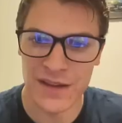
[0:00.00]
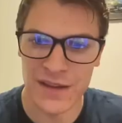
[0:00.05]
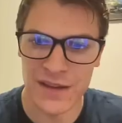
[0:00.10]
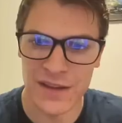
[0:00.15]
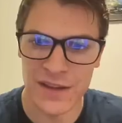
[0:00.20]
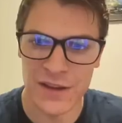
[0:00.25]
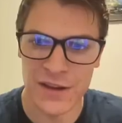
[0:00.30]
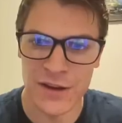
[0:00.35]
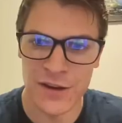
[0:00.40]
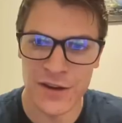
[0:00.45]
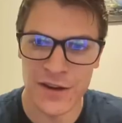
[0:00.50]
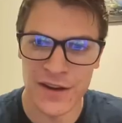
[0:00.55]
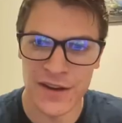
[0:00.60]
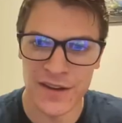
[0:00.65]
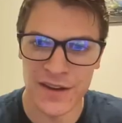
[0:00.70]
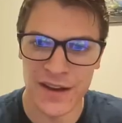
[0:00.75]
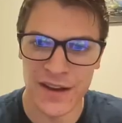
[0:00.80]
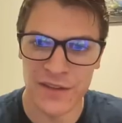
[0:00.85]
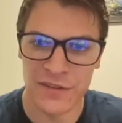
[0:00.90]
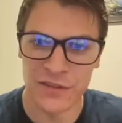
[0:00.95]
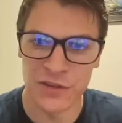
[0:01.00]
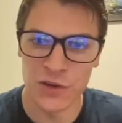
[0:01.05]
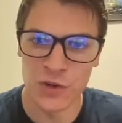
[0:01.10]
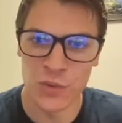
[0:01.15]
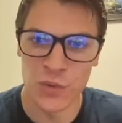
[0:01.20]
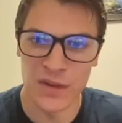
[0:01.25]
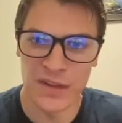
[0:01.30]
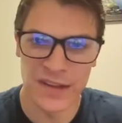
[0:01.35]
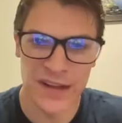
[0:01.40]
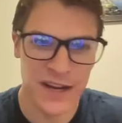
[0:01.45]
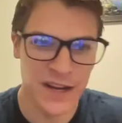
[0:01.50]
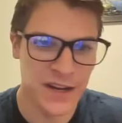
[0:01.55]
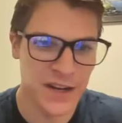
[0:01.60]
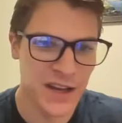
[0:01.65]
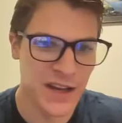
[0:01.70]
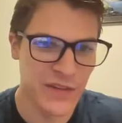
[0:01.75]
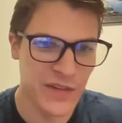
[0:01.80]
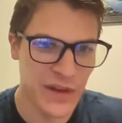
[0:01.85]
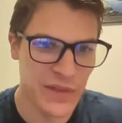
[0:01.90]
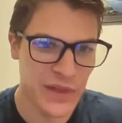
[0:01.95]
here. And 2 was not
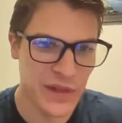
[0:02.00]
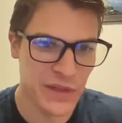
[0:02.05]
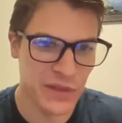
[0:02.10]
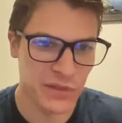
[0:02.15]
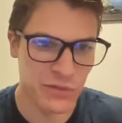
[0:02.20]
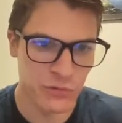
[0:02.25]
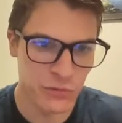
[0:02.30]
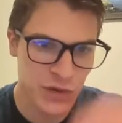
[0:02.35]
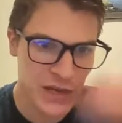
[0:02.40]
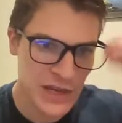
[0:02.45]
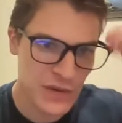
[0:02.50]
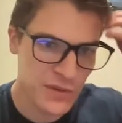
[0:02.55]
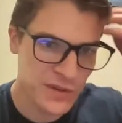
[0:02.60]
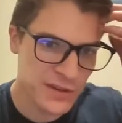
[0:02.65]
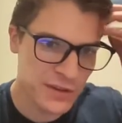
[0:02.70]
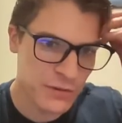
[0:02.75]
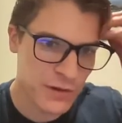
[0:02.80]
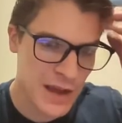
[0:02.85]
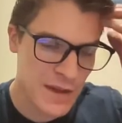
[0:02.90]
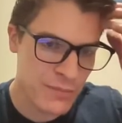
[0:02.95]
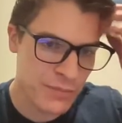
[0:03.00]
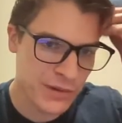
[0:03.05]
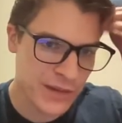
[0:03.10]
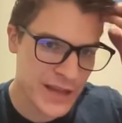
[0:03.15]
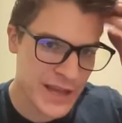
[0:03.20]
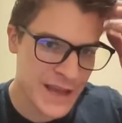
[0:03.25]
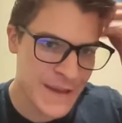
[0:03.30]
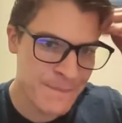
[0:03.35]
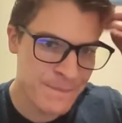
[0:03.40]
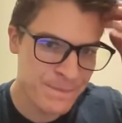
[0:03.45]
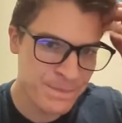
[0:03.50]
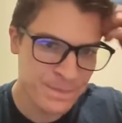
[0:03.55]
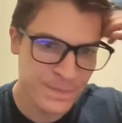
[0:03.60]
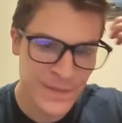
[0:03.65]
enough. I think 3 was the right play.